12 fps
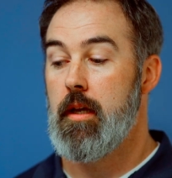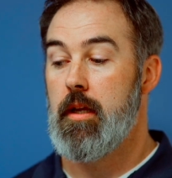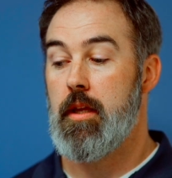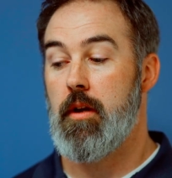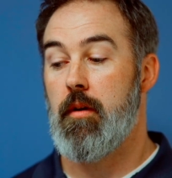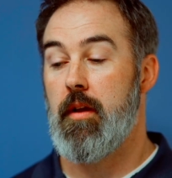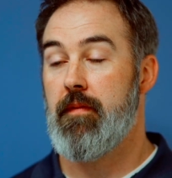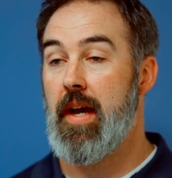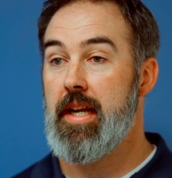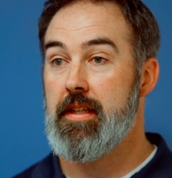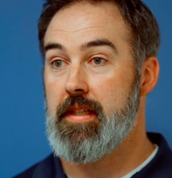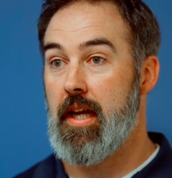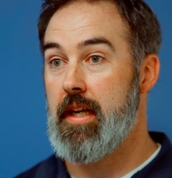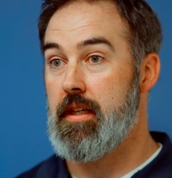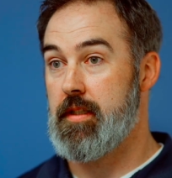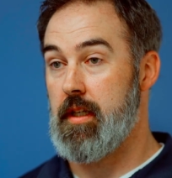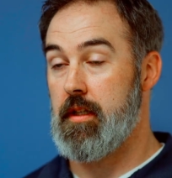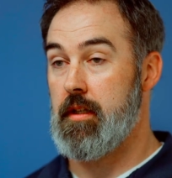you know, if I decide to
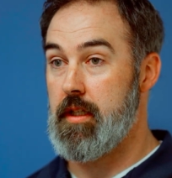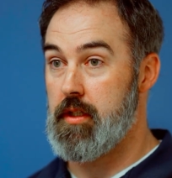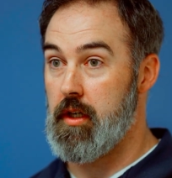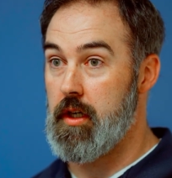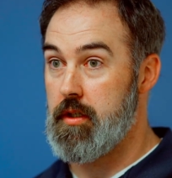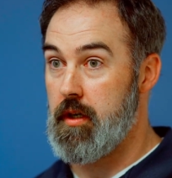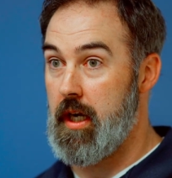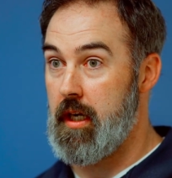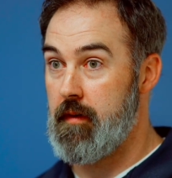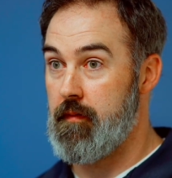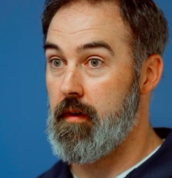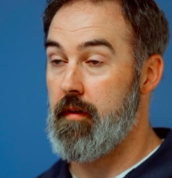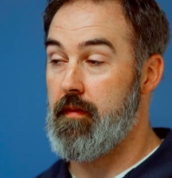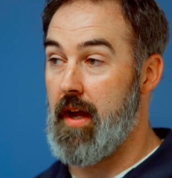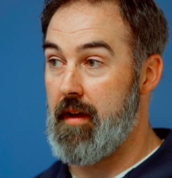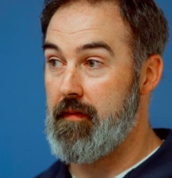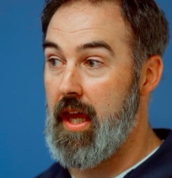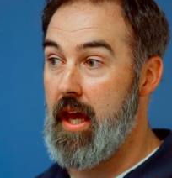suddenly start training for a
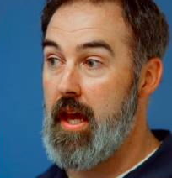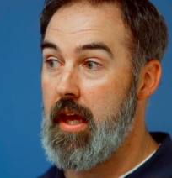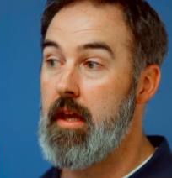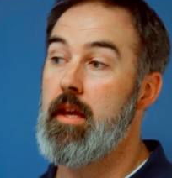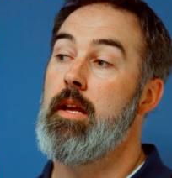5K